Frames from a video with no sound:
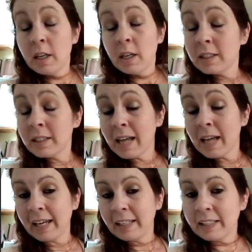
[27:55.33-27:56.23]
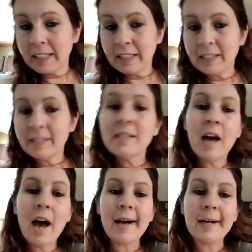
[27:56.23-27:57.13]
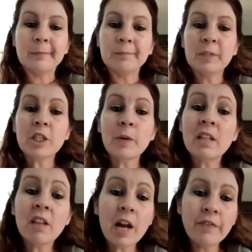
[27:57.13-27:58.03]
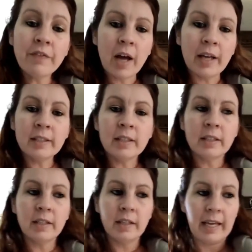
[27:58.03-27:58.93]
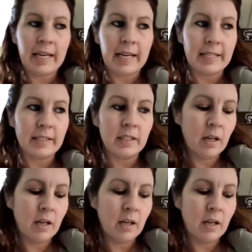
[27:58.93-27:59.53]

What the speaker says: design needs. So it's a lot of fun, and